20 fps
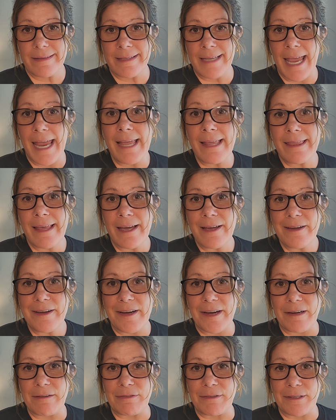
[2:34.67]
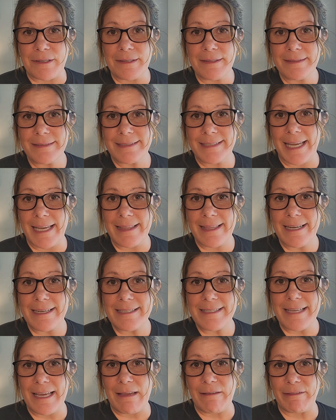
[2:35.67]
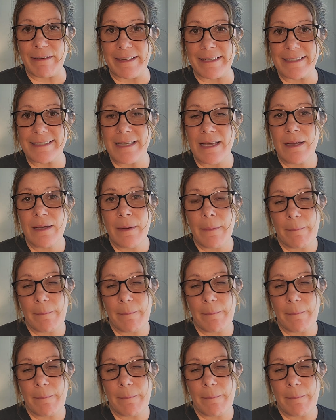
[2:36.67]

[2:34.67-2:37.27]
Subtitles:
Take that offer, take that savings,